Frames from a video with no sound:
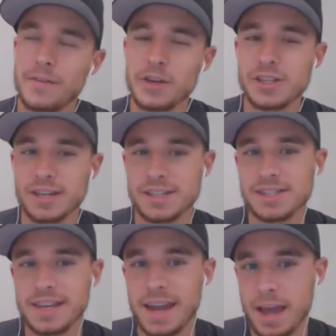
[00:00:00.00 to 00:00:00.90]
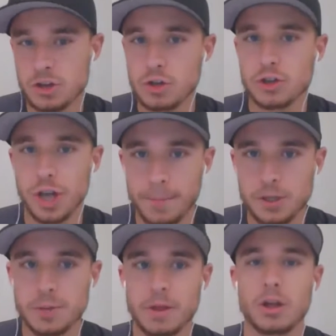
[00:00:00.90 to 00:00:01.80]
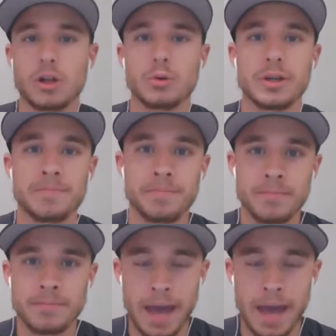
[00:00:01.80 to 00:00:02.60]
it feels like since the national championship concluded,